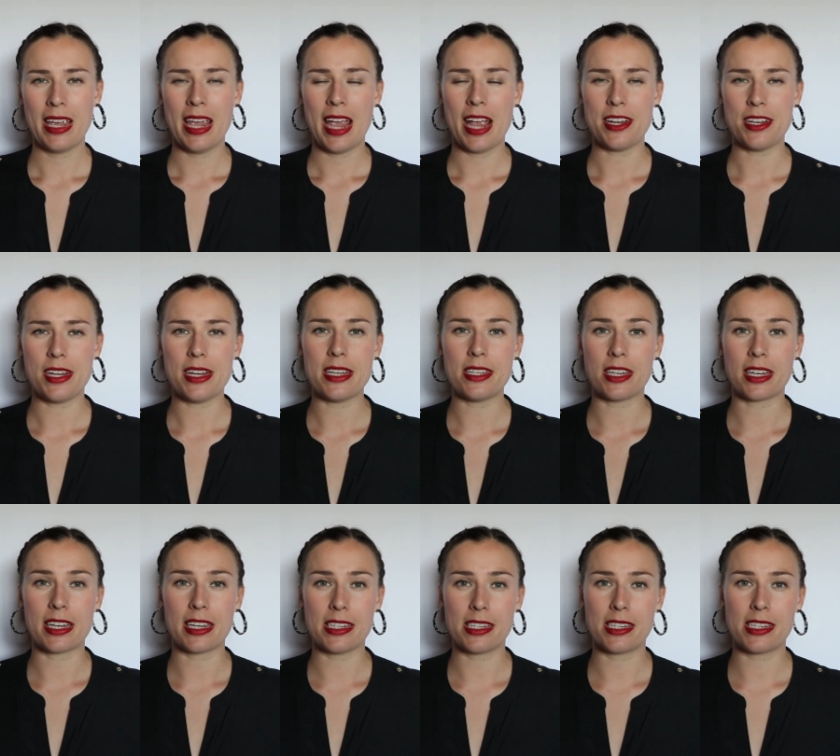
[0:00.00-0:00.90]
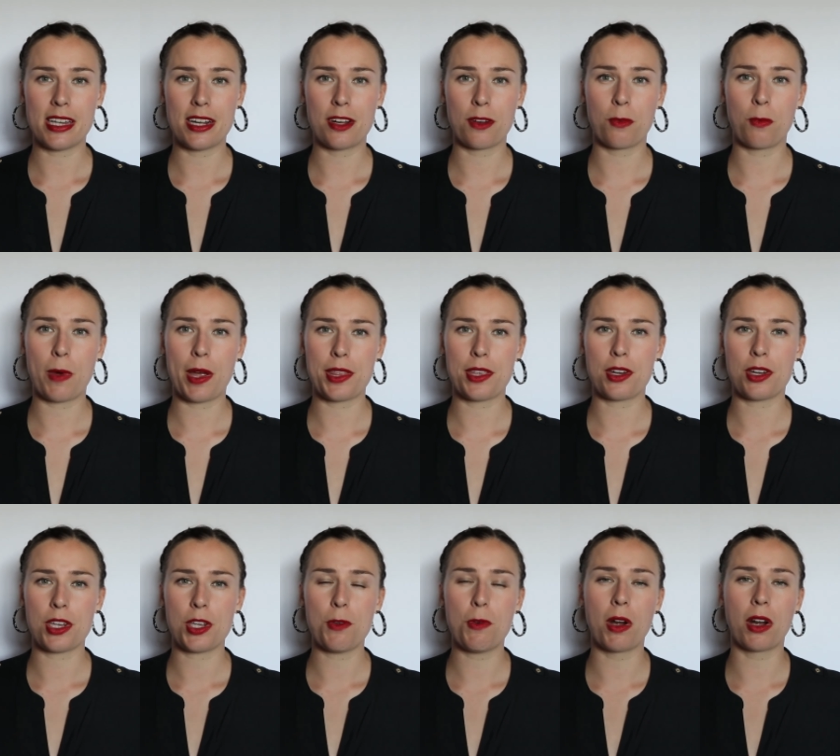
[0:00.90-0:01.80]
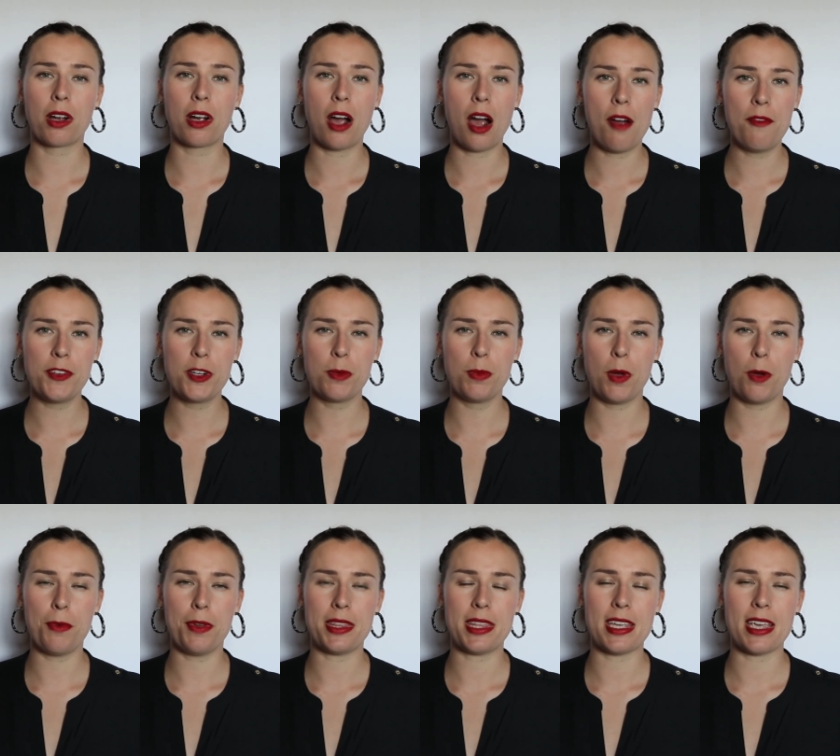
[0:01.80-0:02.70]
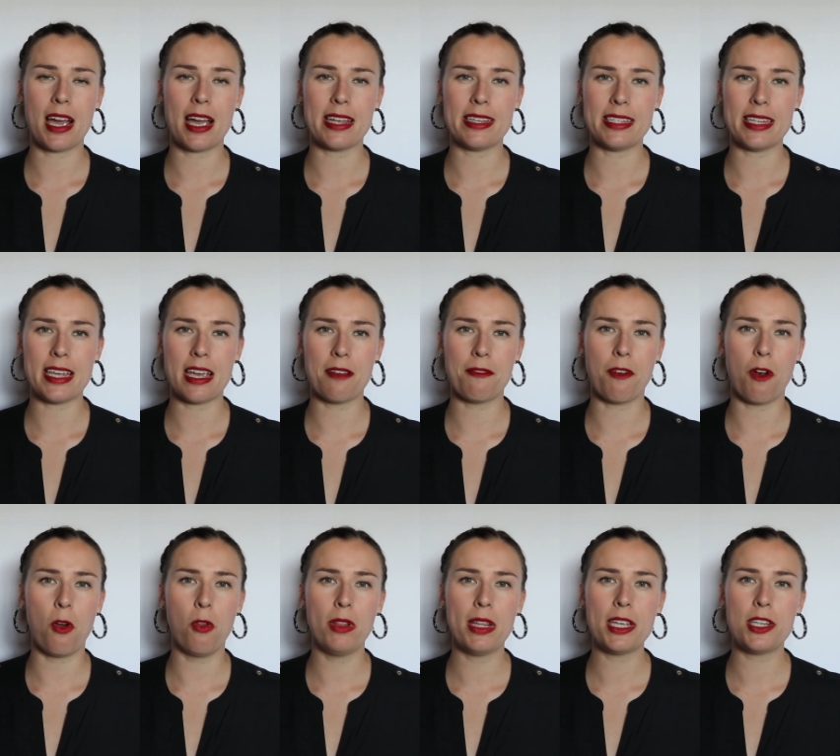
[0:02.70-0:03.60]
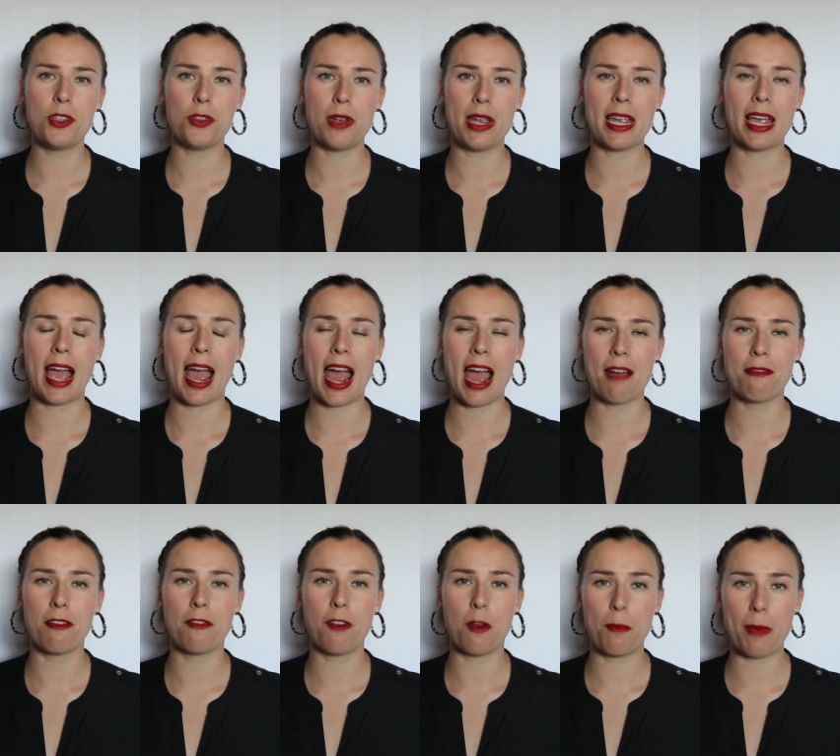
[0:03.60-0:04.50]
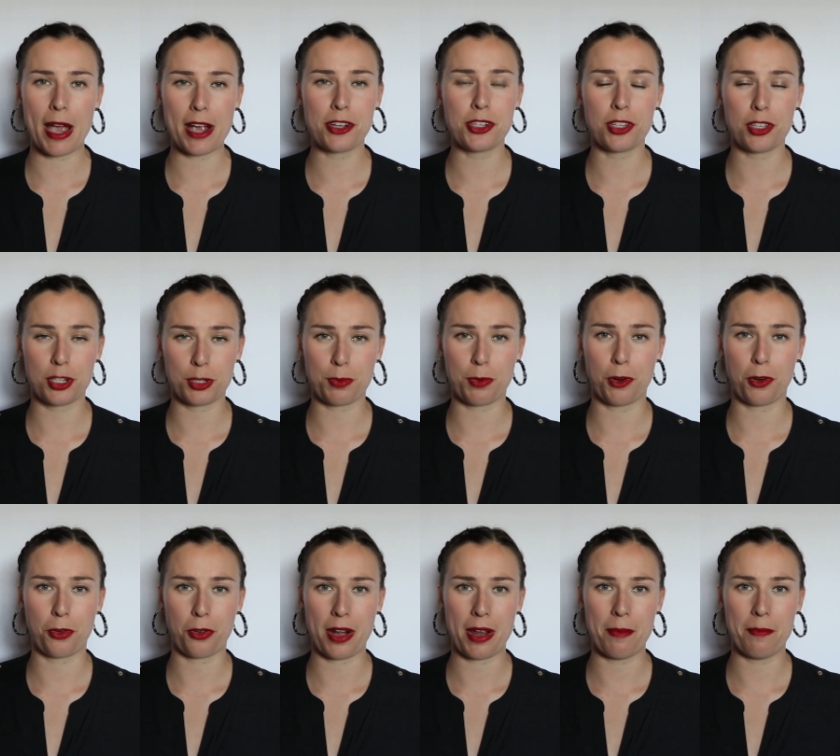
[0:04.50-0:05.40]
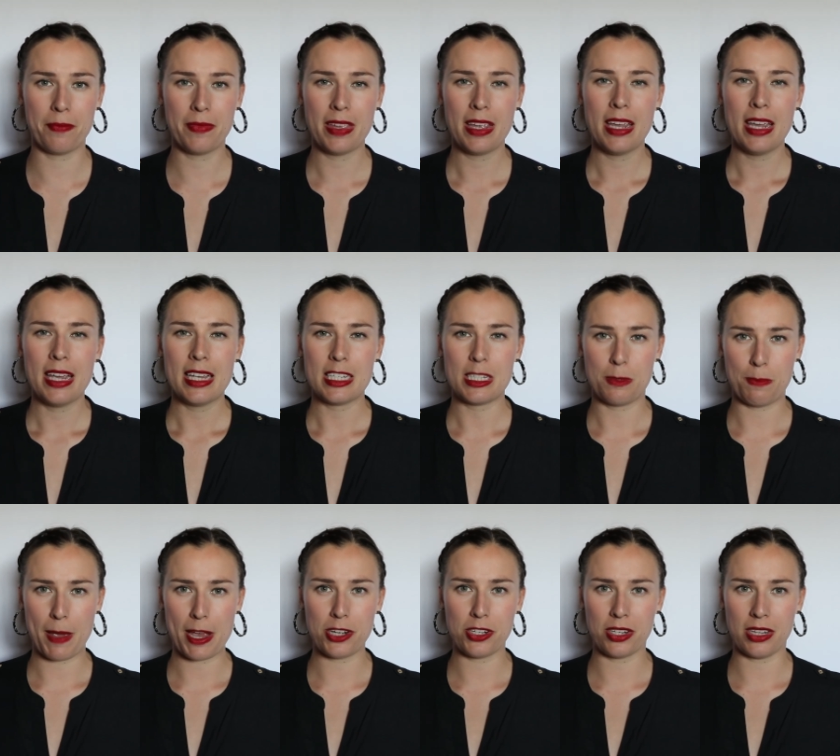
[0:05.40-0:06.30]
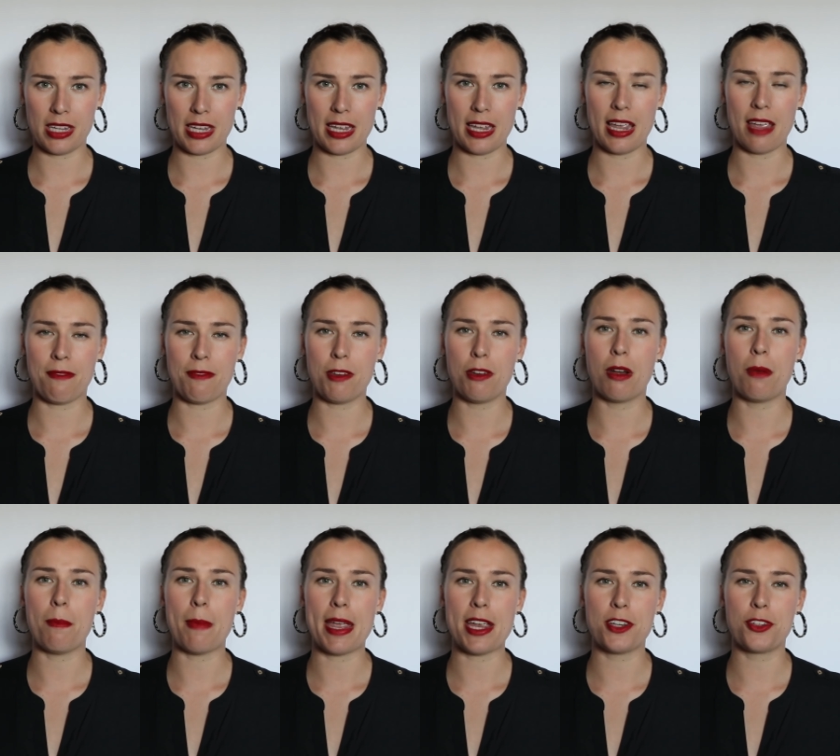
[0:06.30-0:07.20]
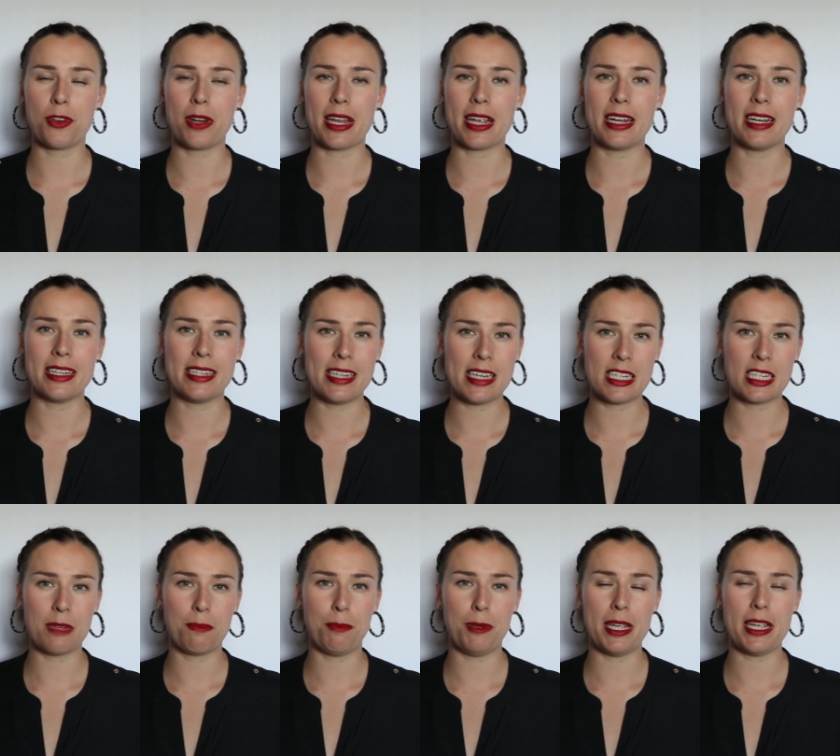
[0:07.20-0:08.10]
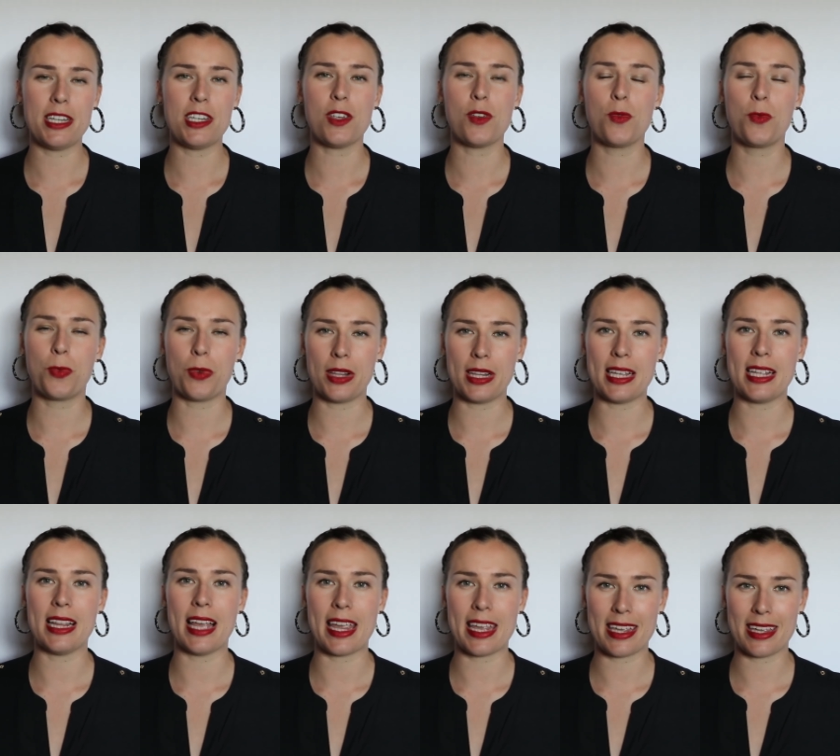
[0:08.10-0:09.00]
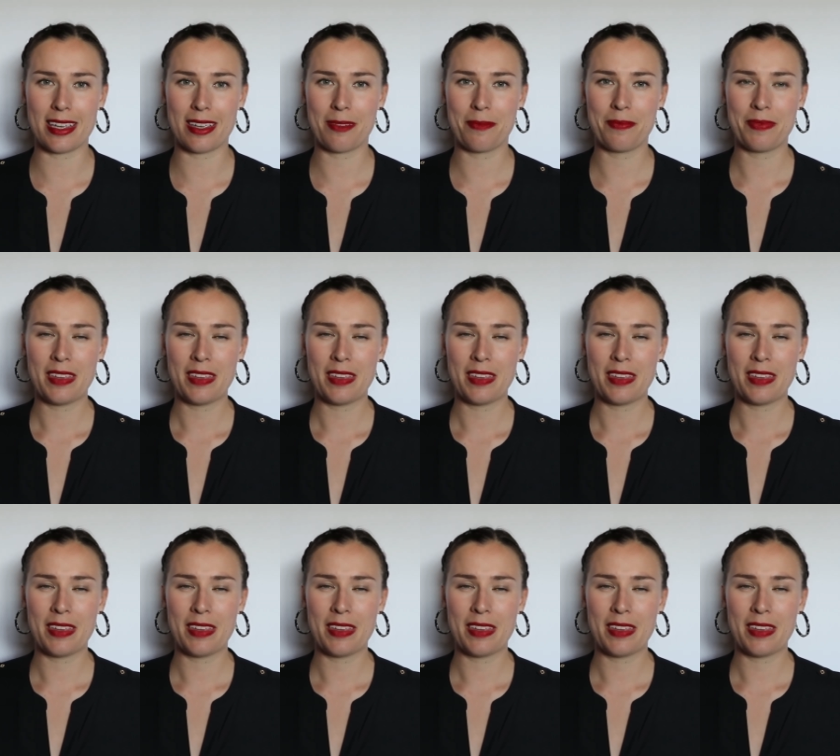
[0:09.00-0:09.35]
And you need to consider whether you are comfortable with the idea of only doing half of a bachelor's program, especially if you are majoring in a discipline you really like.